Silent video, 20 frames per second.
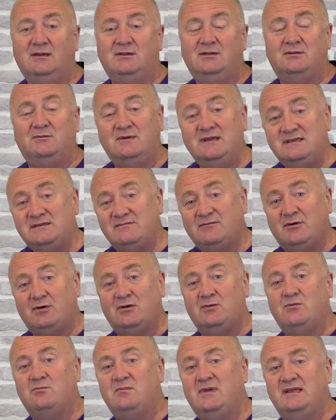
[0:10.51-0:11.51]
The reason I've got
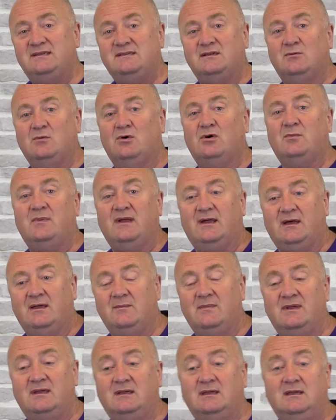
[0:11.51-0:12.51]
an amazing wall behind
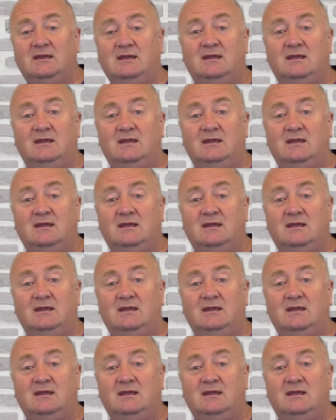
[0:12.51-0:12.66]
me